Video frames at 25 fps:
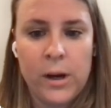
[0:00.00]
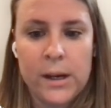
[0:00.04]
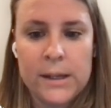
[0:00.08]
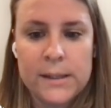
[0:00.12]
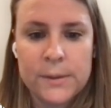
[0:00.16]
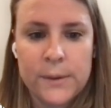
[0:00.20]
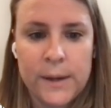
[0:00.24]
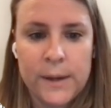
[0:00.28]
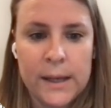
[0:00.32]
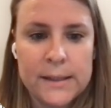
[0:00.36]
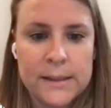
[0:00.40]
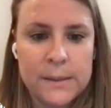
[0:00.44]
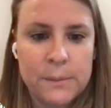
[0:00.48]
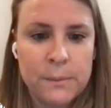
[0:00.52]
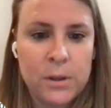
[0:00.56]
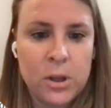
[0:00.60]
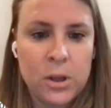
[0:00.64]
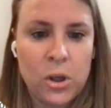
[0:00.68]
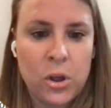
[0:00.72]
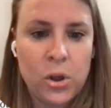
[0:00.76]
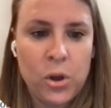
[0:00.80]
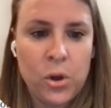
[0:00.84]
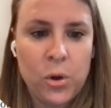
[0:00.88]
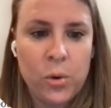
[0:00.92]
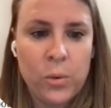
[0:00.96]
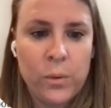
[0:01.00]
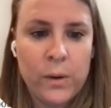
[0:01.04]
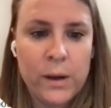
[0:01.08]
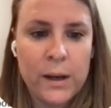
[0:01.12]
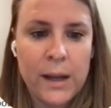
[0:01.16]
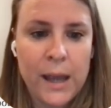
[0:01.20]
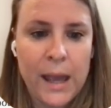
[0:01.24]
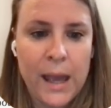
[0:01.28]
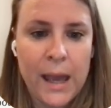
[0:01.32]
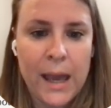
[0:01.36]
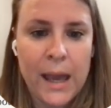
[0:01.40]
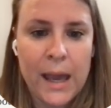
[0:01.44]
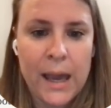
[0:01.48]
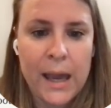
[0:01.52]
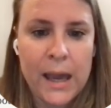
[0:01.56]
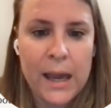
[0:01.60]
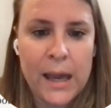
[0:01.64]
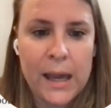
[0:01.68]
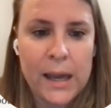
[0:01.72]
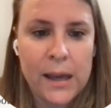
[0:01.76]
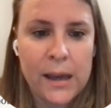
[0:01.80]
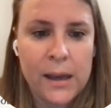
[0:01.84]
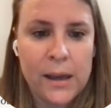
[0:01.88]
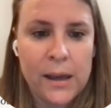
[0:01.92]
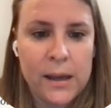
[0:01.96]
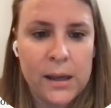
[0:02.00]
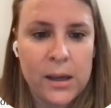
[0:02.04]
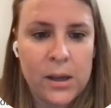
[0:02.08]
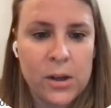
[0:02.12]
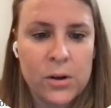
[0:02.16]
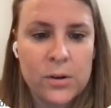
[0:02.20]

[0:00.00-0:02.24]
All right, so I had some Q&A.